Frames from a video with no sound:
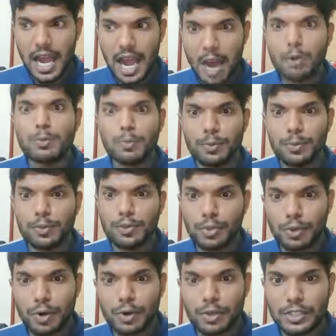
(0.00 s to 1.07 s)
output
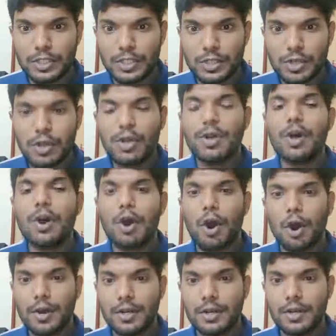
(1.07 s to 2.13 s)
shown on console,
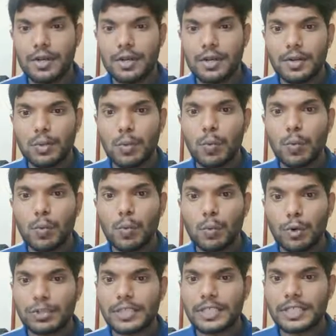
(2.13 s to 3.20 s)
or to
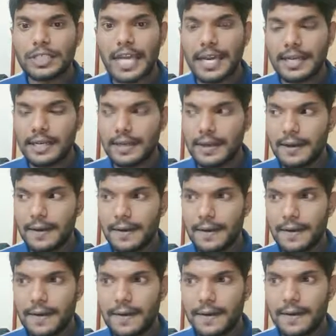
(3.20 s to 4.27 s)
process that
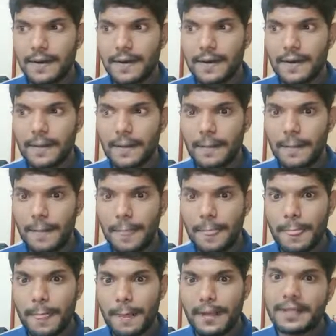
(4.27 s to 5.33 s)
uh,
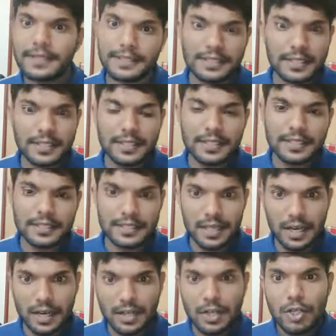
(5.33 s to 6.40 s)
it the
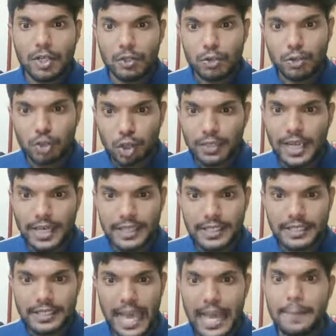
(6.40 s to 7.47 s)
to show that
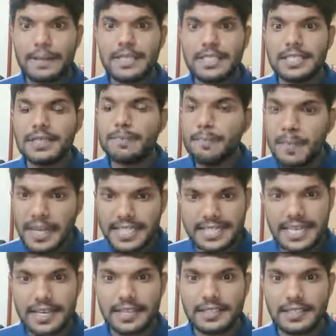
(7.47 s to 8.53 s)
the time is in
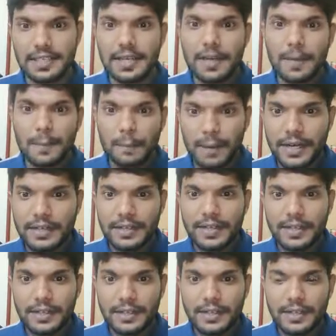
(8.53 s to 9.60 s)
milliseconds. But
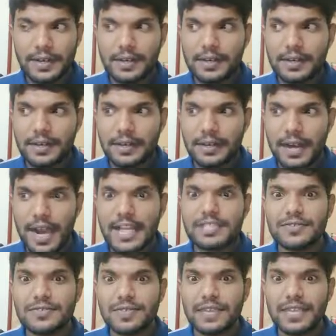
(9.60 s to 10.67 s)

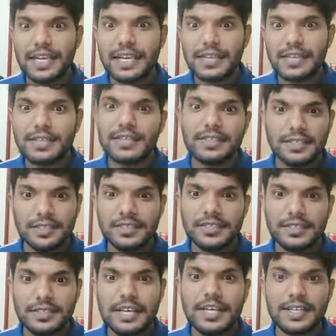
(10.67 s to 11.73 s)
as we take a
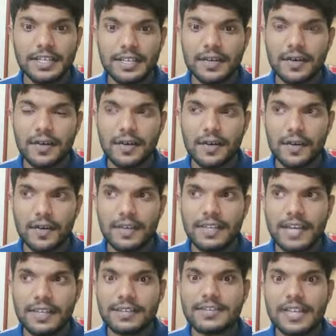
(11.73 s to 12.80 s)
second in
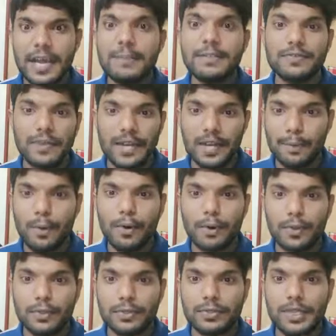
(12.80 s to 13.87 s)
that, time is very
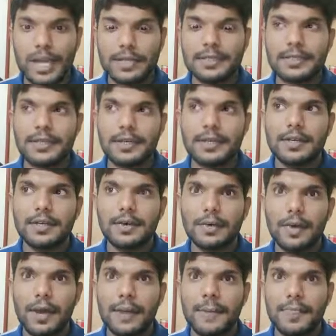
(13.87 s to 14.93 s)
important. So that's
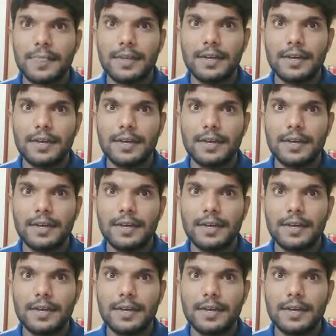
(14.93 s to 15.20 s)
why